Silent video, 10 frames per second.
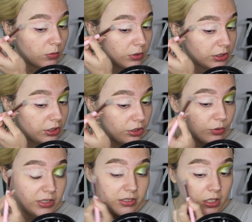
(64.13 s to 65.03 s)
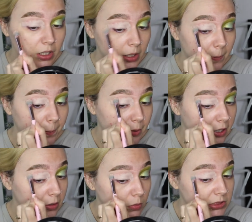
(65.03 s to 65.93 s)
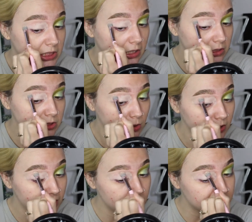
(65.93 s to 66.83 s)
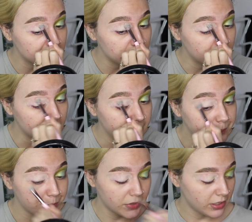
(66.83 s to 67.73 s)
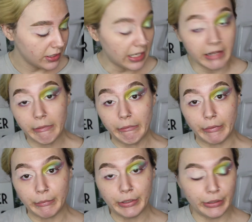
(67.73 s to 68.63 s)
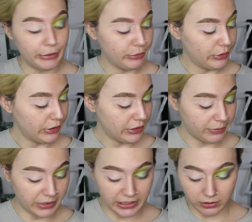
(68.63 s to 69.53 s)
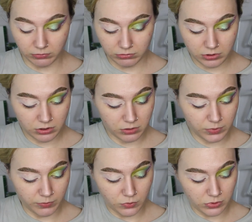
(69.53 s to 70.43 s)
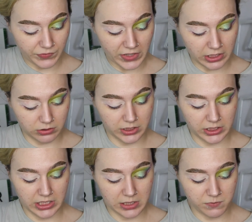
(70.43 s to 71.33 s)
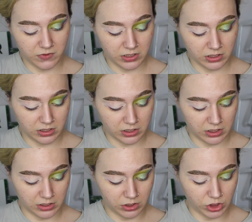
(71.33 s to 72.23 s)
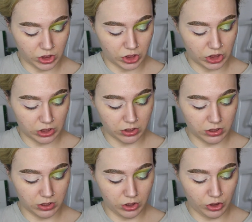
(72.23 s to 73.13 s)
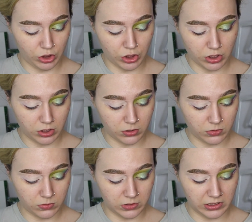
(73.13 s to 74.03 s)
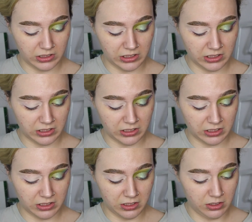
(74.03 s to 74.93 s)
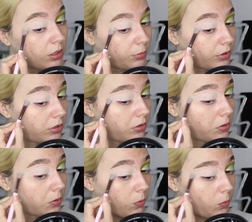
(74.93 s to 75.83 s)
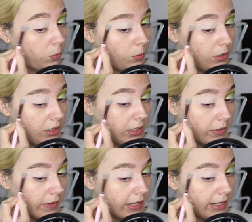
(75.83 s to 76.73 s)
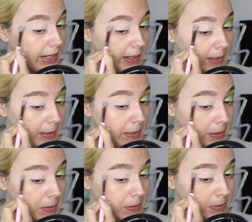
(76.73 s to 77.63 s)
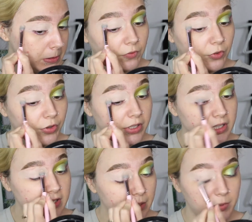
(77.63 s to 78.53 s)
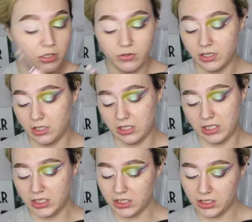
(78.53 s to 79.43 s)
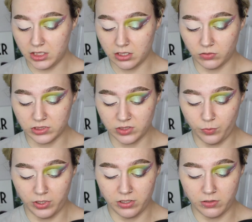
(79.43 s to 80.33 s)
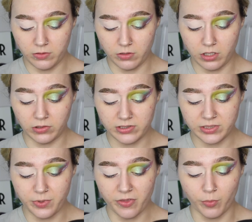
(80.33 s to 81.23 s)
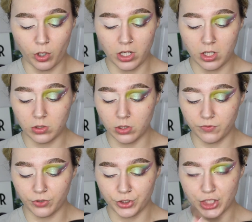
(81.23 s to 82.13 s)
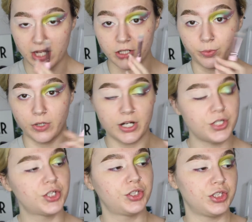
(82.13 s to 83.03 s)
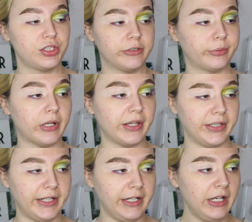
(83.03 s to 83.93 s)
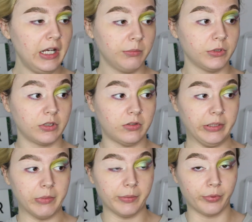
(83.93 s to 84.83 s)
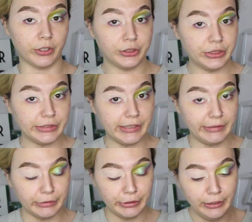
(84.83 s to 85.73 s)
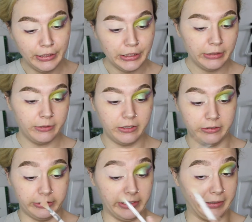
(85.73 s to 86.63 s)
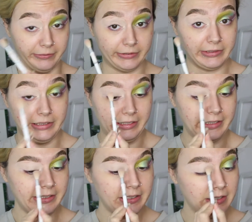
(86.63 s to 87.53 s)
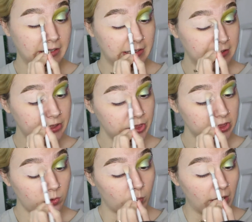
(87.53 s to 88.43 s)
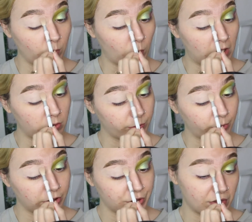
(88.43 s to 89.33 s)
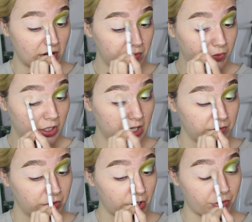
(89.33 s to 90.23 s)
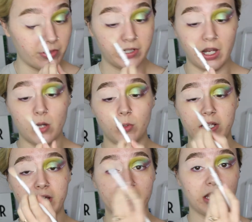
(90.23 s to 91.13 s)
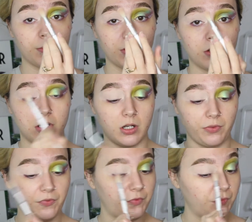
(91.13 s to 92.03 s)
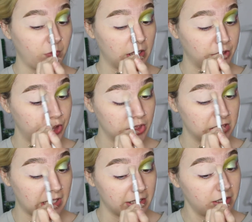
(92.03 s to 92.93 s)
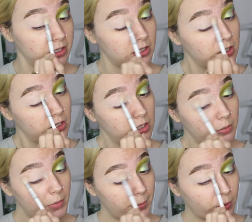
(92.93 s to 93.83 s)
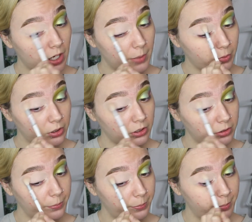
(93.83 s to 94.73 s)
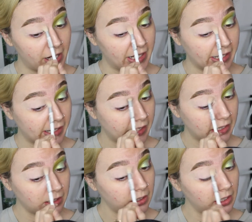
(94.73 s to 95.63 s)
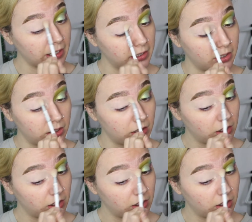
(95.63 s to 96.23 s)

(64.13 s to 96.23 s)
I wanted to do it. But once I got started, I was like, okay, I know what I'm gonna do. I'm gonna get a little bit more of that clean canvas and just go in. I'm gonna wing that out. For this, I'm using the Elizabeth Mott All Over Shadow Brush just to apply that. I'm gonna clean my brushes later. They really need it. And this is just a Wet 'n Wild brush that I've had forever. The coating is coming off. It's just kind of my primer base kind of